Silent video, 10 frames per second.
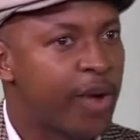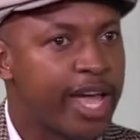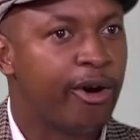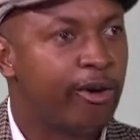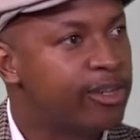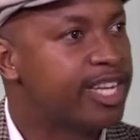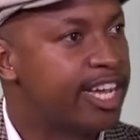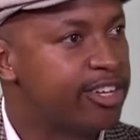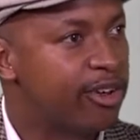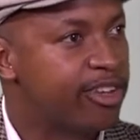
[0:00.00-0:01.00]
where old
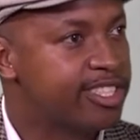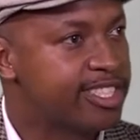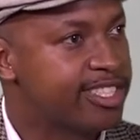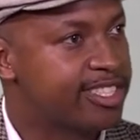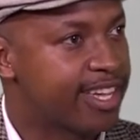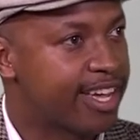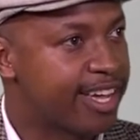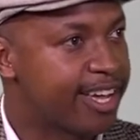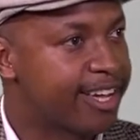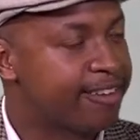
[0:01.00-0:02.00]
ideologies
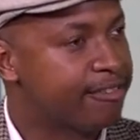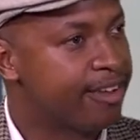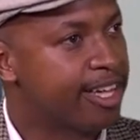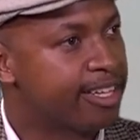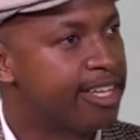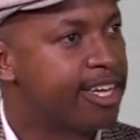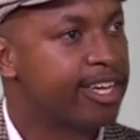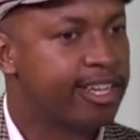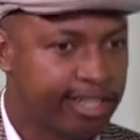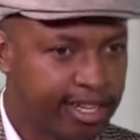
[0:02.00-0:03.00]
uh, fail,
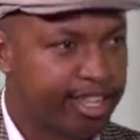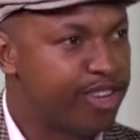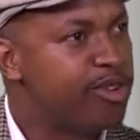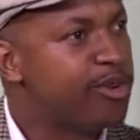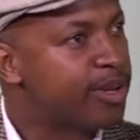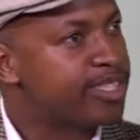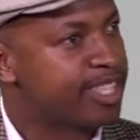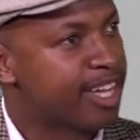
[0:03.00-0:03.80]
mm. the new ones